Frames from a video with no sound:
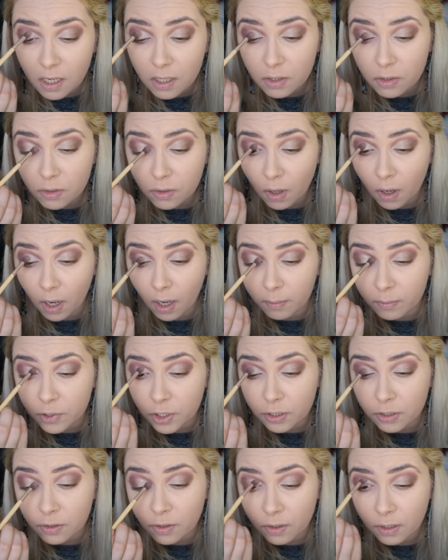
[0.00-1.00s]
so I'm
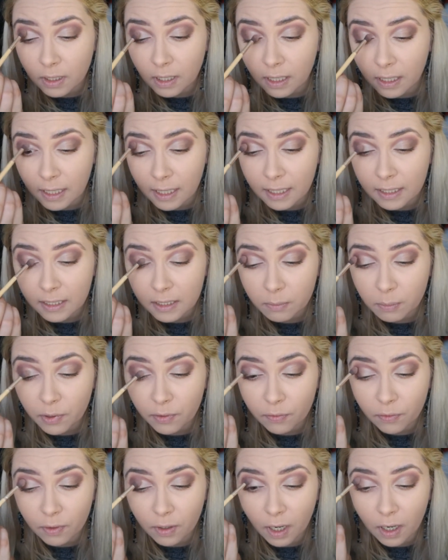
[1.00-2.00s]
just gonna let it
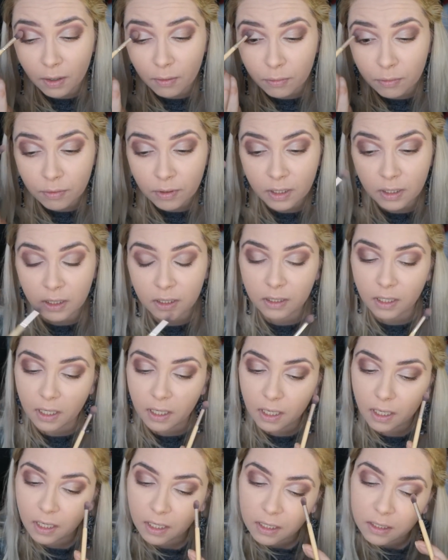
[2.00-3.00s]
before I ruin it
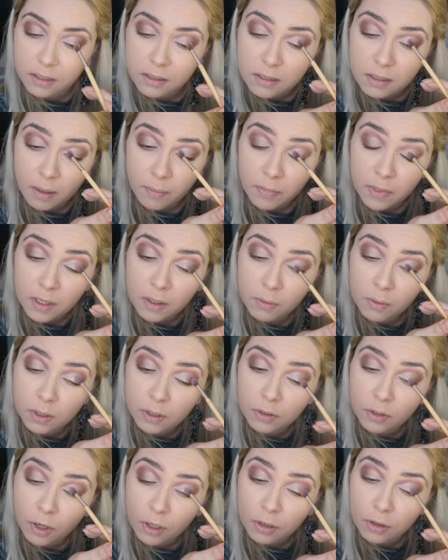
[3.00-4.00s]
and something will
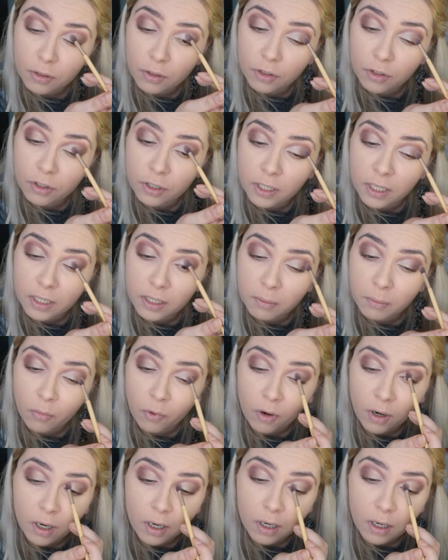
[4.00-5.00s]
not look good
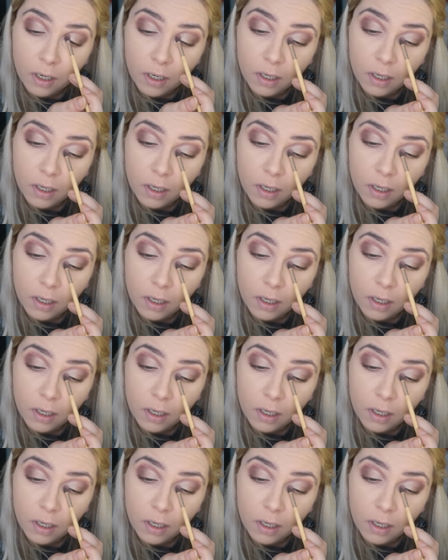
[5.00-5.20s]
anymore.